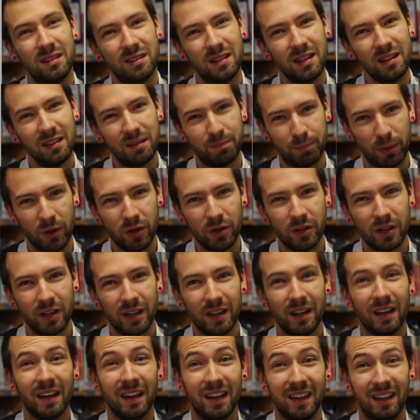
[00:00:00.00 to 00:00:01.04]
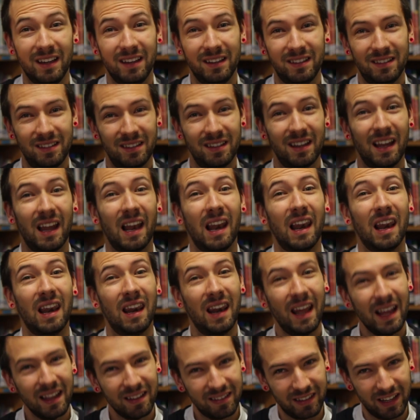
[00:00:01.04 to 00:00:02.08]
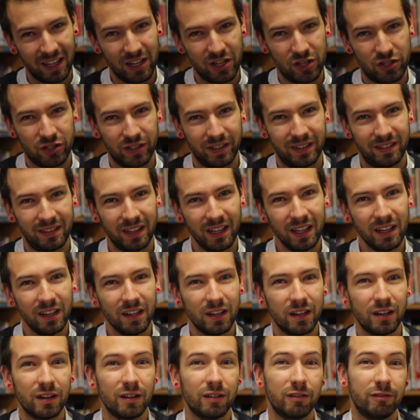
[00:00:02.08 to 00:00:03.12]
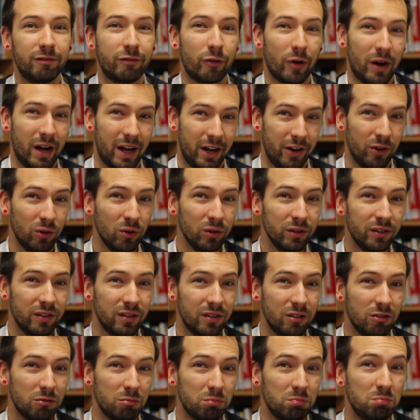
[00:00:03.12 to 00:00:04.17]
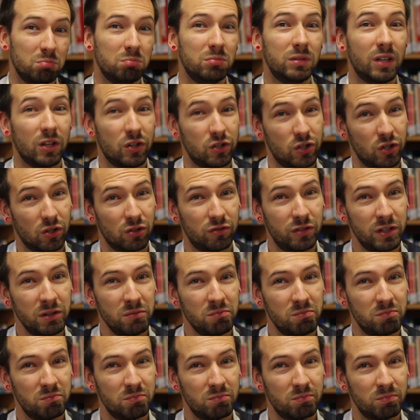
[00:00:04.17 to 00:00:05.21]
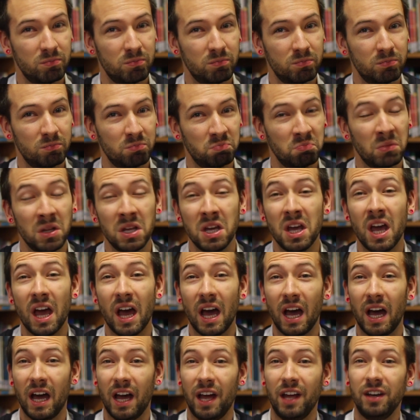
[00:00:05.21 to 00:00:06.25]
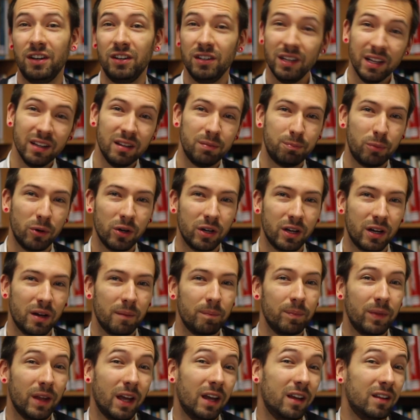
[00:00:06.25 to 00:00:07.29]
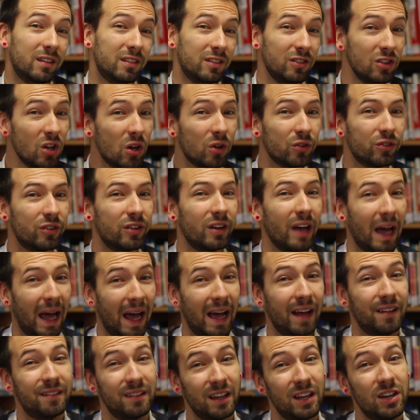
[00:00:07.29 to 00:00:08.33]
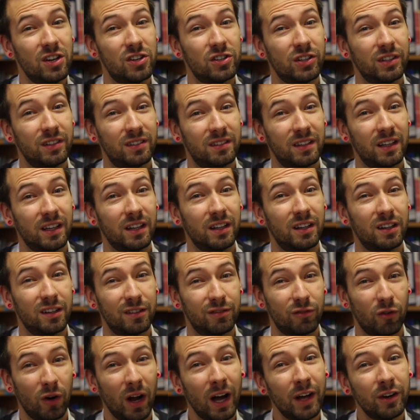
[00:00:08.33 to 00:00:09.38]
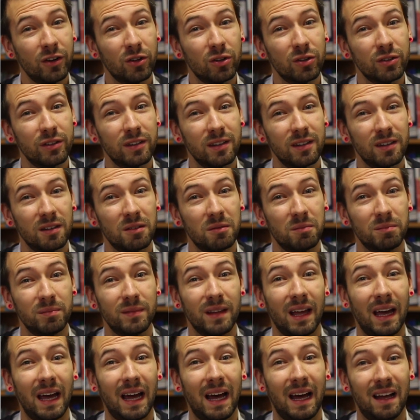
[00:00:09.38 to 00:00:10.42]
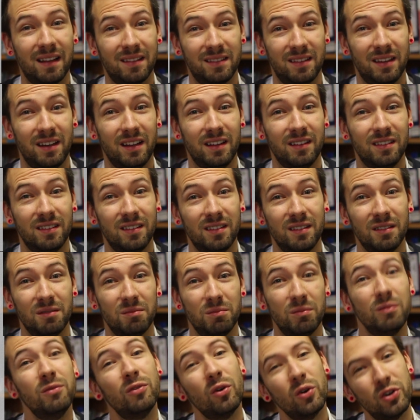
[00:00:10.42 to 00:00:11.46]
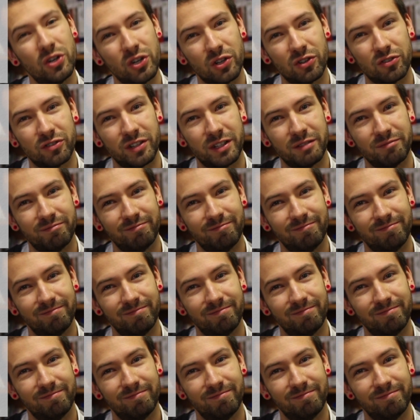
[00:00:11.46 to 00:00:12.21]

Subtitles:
This book is less interesting for adults than children. And this book is not as interesting for adults as it is for children.